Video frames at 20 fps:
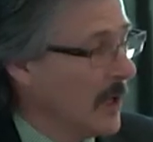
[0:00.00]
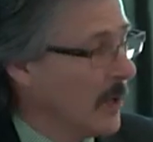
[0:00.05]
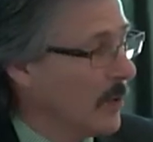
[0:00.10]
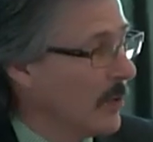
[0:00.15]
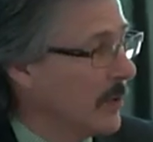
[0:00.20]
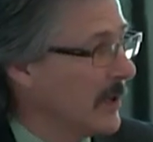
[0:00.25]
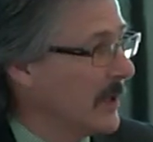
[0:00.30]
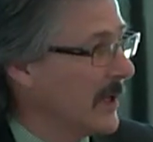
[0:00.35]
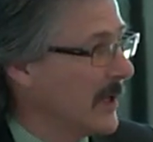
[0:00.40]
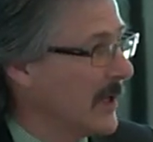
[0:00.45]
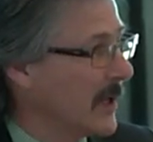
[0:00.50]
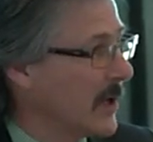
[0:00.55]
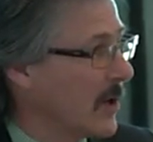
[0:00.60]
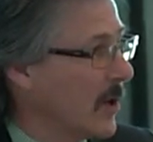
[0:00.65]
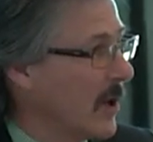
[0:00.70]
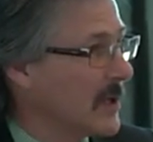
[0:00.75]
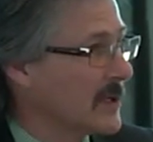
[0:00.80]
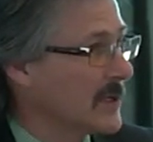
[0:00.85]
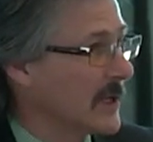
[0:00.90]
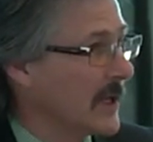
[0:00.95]
When we did a
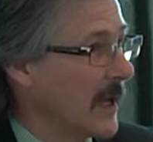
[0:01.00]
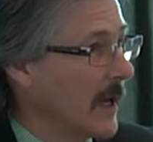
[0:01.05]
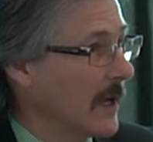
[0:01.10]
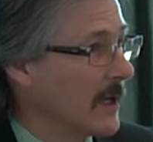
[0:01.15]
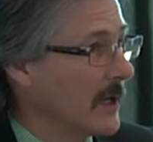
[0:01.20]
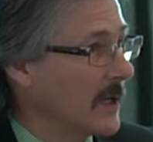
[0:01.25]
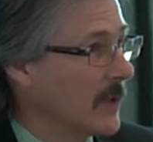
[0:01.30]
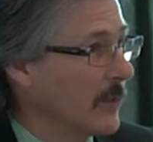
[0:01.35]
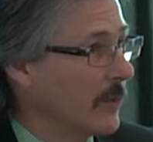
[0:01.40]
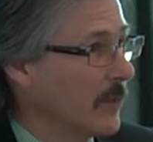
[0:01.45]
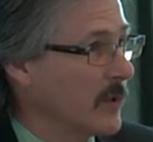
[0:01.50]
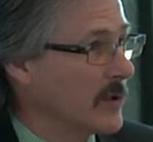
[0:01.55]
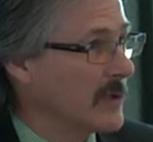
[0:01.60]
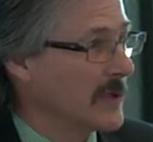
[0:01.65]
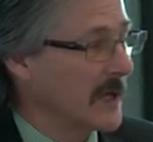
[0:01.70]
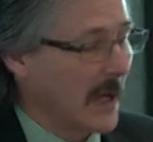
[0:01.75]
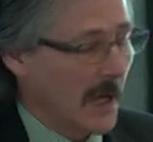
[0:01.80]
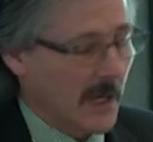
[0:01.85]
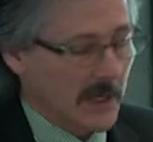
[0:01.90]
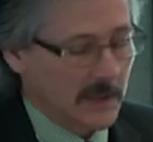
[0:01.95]
cost accounting at
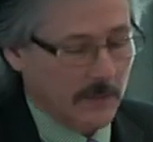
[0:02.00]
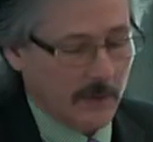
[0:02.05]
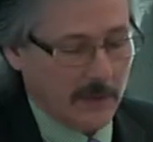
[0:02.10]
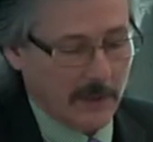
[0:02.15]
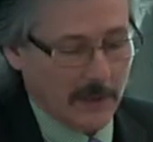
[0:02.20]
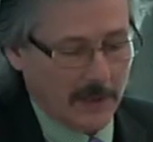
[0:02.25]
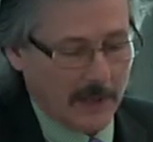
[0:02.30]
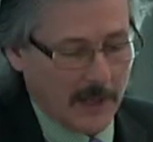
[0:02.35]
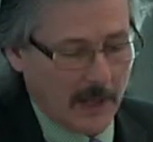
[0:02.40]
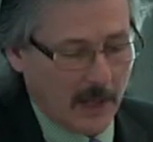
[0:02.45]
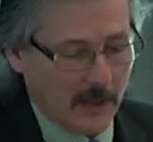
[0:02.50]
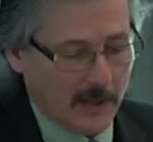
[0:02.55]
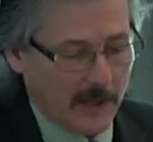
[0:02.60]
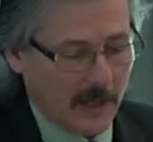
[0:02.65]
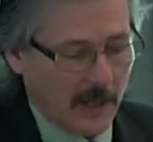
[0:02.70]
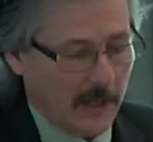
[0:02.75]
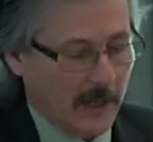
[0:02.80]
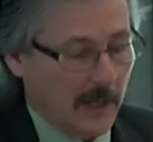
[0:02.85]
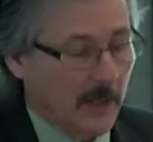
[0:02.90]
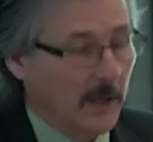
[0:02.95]
Mercy Hospital in
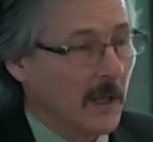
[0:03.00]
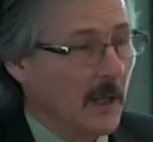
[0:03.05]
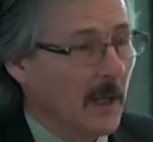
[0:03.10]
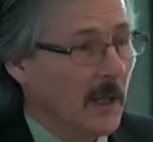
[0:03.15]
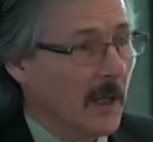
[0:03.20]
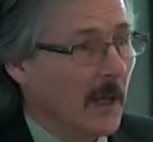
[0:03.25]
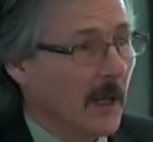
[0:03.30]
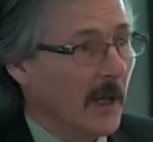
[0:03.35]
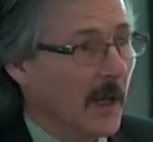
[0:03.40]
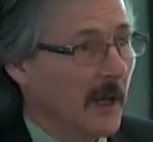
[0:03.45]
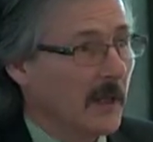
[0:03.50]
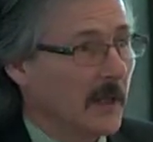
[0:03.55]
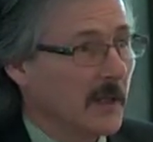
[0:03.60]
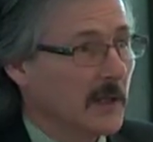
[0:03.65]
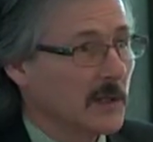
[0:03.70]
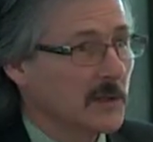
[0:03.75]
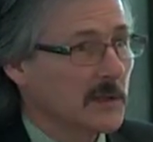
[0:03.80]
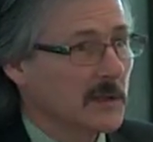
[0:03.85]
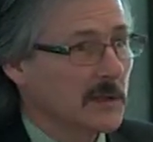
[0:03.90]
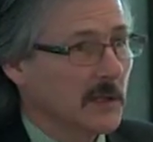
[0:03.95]
Calcutta, and
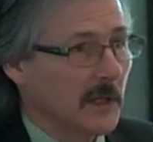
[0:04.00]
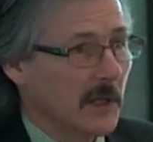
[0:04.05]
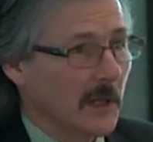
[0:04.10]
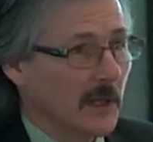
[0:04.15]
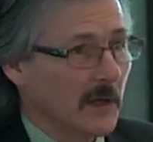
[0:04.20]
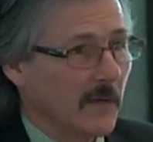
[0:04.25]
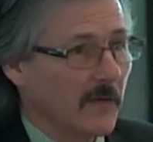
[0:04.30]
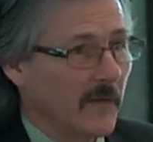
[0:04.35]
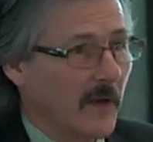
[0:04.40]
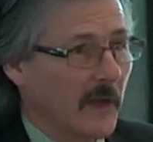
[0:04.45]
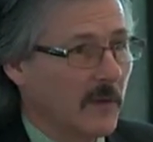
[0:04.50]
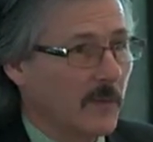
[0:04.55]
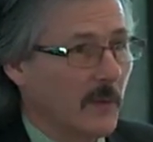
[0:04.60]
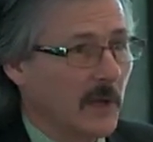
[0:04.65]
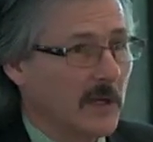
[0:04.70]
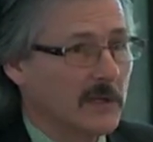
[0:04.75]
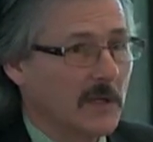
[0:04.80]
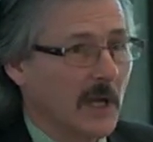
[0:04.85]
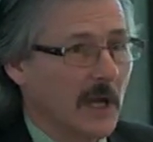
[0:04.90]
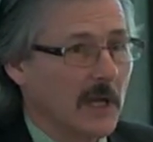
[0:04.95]
this is, again, a faith
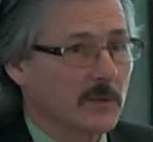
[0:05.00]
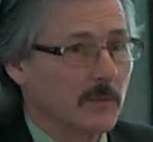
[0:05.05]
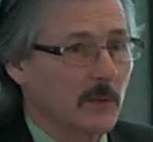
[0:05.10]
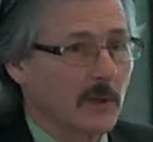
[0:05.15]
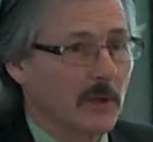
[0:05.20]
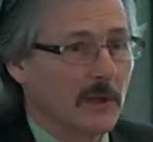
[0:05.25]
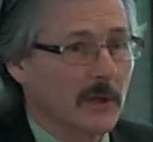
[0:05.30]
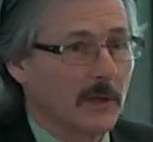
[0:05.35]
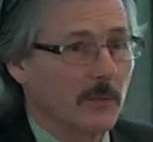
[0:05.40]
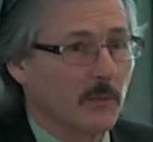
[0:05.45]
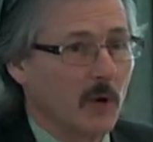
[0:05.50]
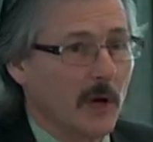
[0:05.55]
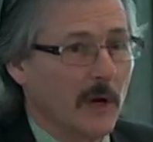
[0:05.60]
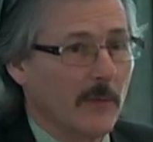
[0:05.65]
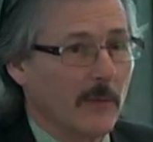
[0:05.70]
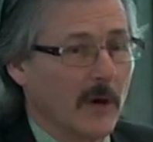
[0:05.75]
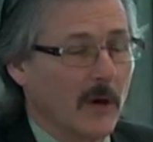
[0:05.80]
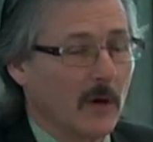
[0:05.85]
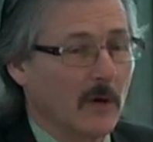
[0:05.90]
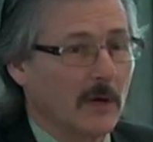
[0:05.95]
based hospital that
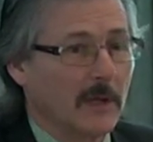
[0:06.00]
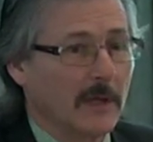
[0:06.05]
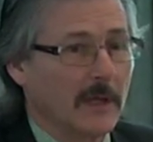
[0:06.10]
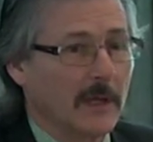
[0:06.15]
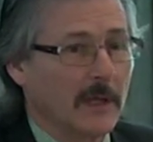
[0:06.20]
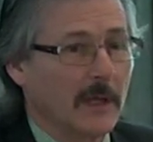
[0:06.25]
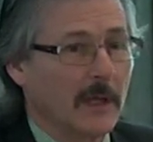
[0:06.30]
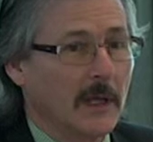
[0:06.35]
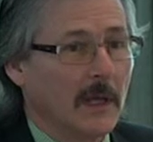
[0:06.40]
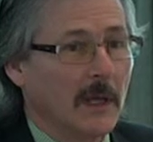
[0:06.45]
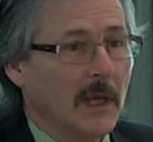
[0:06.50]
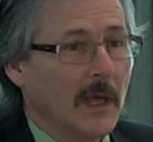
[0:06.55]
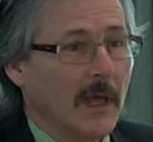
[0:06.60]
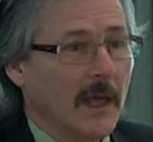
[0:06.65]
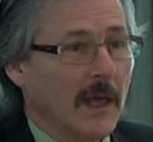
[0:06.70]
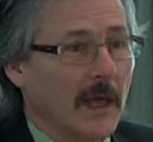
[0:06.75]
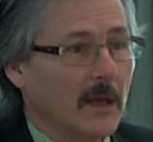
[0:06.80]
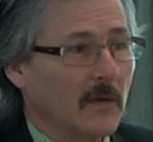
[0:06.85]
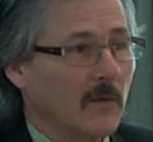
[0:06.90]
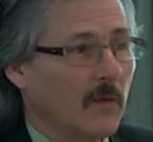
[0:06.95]
primarily
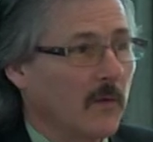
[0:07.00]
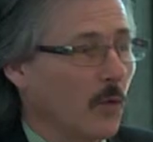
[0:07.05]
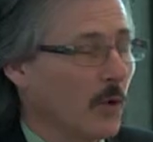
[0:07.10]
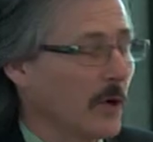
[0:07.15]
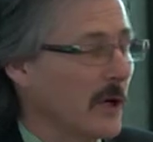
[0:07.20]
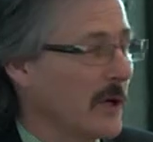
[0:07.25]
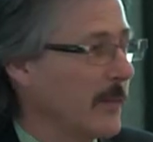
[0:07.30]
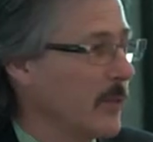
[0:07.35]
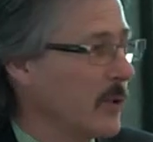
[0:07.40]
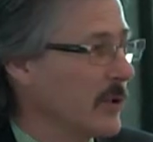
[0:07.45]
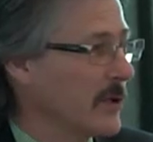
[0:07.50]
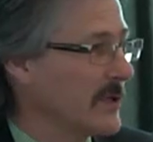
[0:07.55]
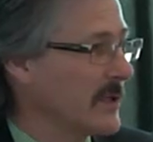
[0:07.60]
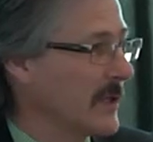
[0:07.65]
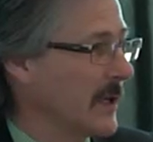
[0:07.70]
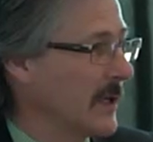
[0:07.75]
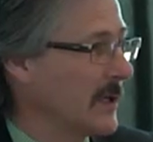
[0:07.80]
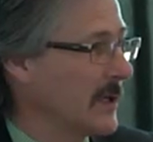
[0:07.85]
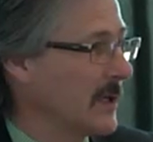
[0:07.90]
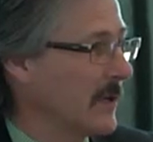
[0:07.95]
had
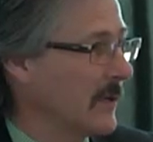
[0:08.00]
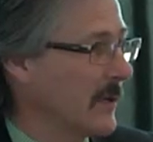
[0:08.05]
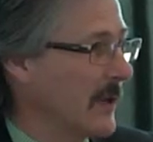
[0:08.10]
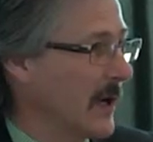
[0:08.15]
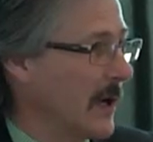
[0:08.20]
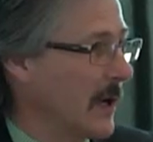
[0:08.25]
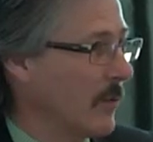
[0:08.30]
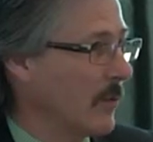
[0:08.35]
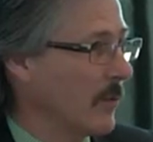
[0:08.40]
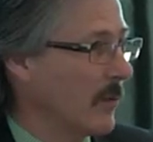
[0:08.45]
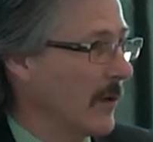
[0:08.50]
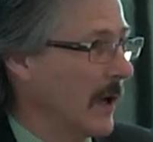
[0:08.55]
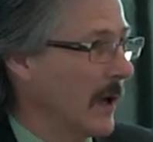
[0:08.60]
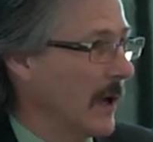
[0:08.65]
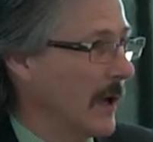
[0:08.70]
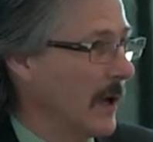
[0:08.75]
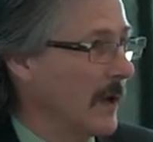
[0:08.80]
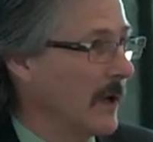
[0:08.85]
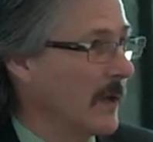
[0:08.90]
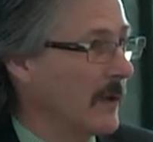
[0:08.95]
40% of their,
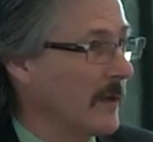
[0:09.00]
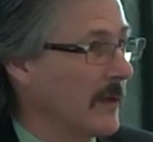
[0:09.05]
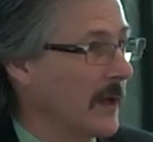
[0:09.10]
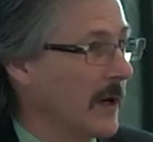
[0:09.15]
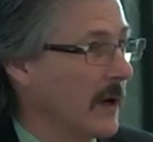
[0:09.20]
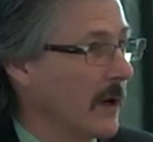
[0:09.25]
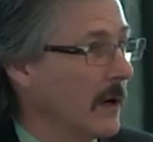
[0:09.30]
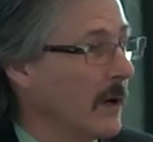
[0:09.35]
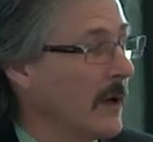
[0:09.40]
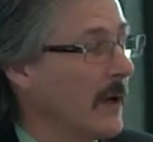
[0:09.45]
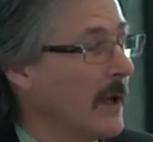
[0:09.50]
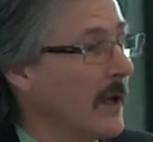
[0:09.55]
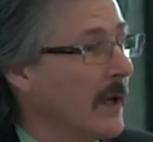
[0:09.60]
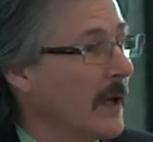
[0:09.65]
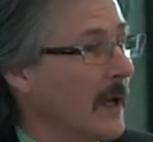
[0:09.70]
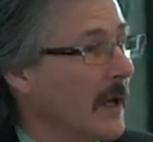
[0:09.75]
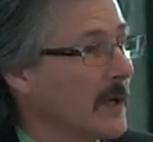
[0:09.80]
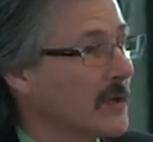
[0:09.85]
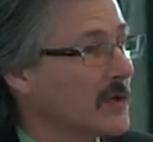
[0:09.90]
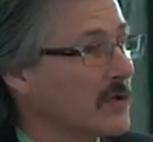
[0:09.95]
uh, their
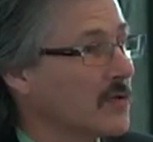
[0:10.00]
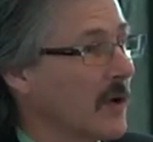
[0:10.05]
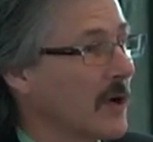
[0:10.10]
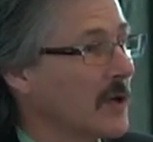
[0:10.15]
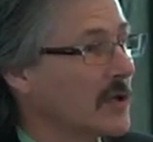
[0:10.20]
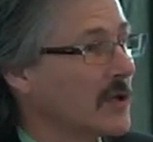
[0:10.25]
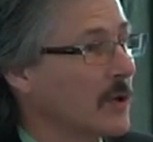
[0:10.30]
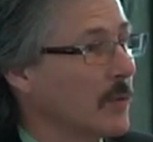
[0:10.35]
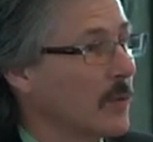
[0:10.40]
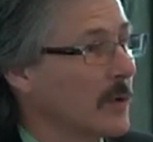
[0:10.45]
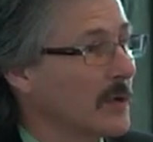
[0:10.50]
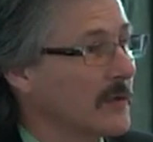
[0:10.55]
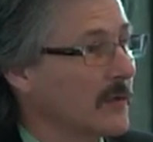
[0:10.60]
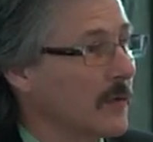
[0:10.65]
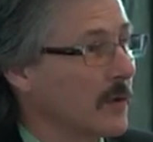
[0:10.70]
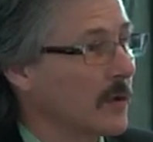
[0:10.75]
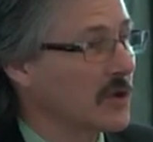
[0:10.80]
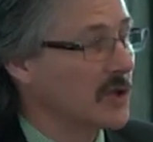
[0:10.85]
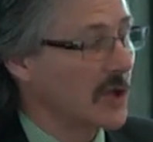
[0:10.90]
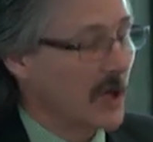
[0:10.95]
uh, structure was
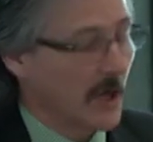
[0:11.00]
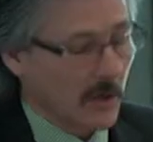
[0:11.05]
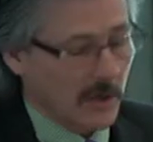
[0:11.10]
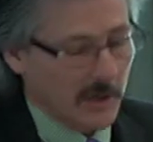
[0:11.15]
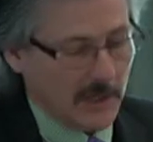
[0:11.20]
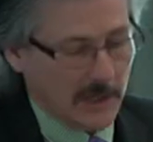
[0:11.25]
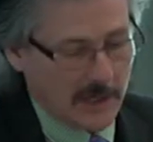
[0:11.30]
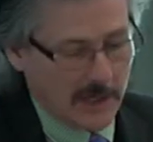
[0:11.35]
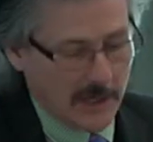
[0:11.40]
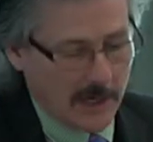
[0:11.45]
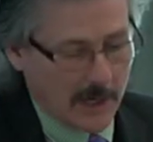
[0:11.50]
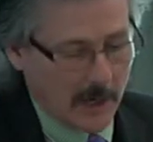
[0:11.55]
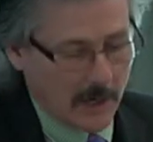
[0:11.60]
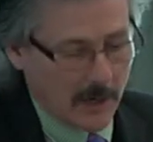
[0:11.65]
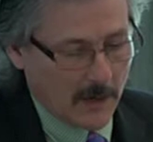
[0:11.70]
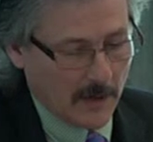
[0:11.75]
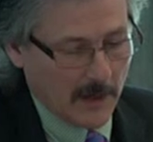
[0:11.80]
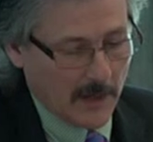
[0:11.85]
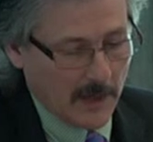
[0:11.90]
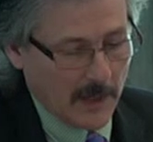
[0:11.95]
for charity
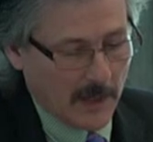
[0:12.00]
care.